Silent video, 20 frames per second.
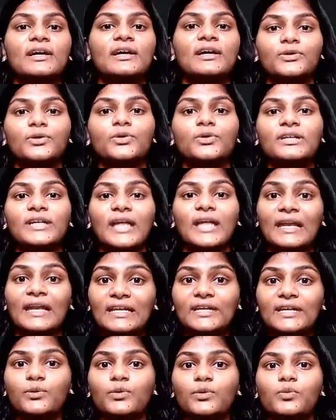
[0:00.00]
to tell
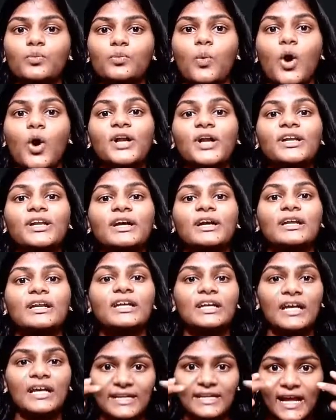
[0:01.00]
you what
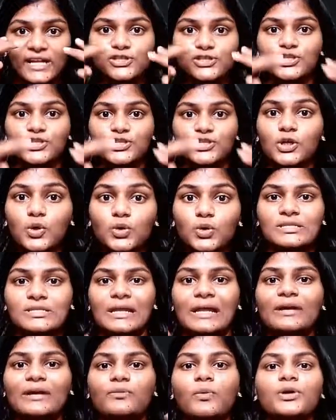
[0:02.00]
it actually looks
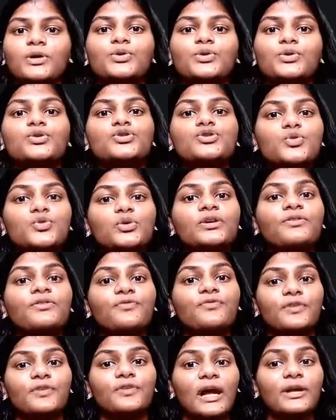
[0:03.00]
like, what those two
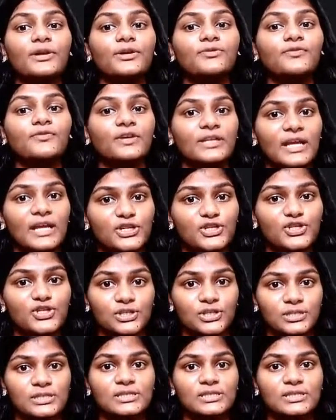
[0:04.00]
different kind of
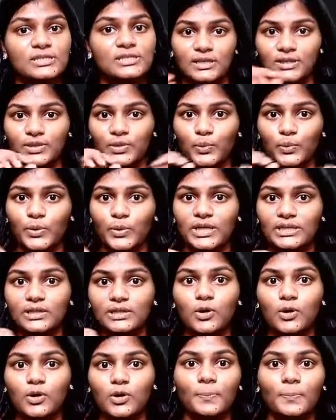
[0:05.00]
connections, the way the
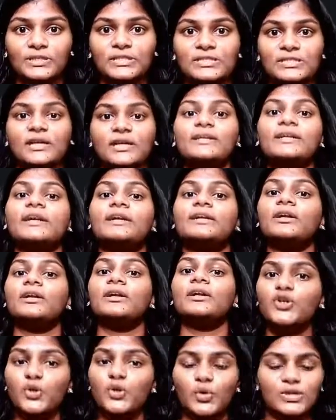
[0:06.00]
components are connected
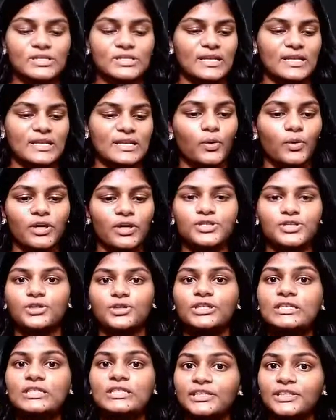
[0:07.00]
looks like. Okay, so
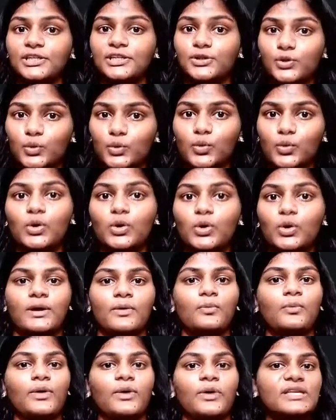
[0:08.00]
these are the two
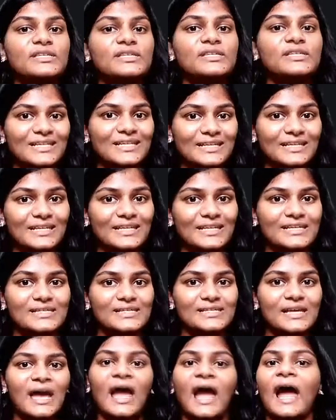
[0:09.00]
ways,
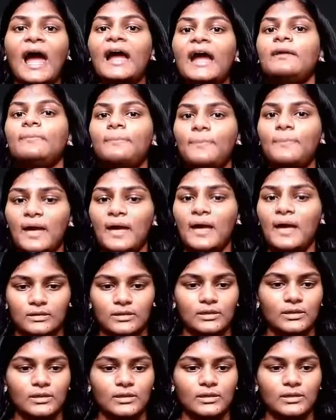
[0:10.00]
series and
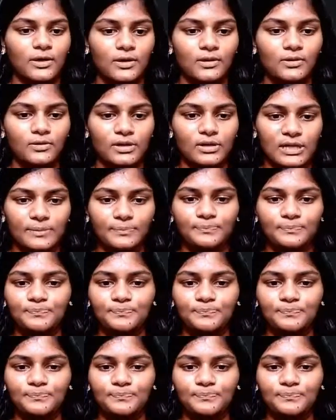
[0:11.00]
parallel. Okay.